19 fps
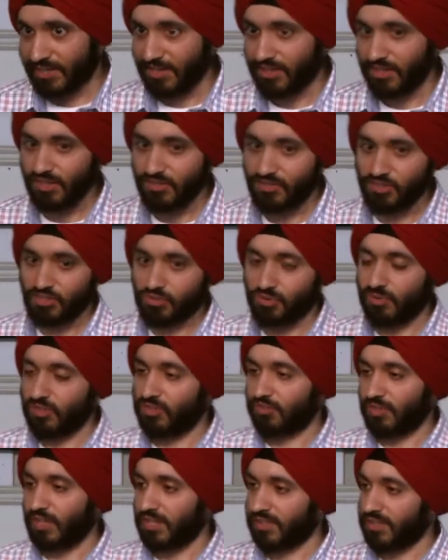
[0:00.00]
data is just to
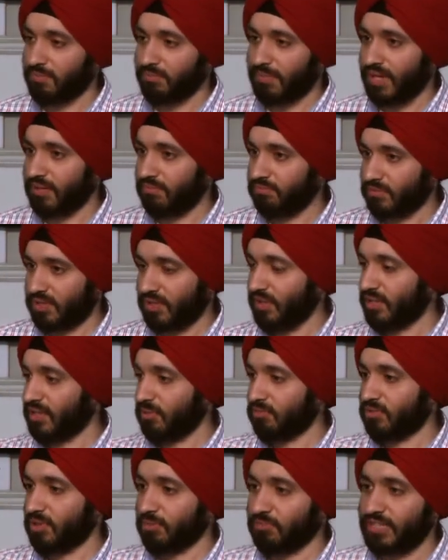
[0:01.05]
instruct them by giving
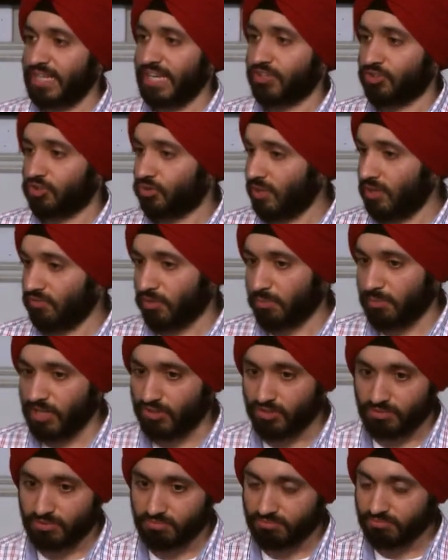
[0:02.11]
them some textual
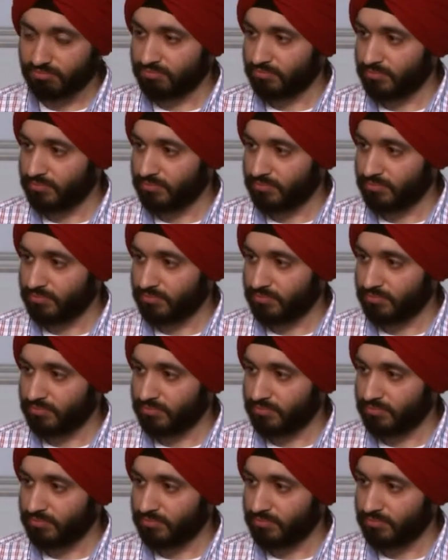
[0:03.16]
information.